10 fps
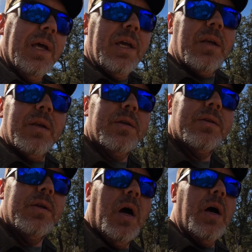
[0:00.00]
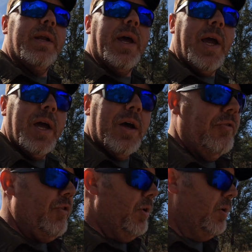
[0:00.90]
it does not
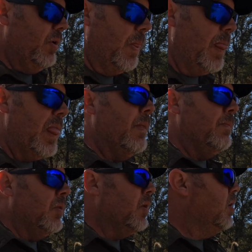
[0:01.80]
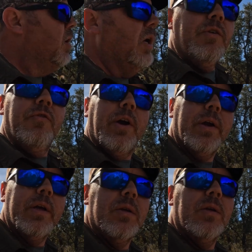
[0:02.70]
have a
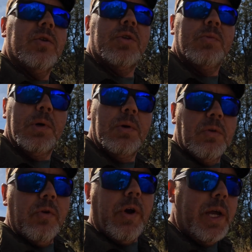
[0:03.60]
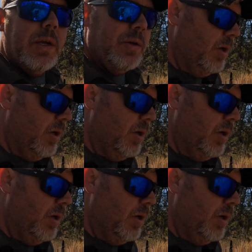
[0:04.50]
very smooth grate.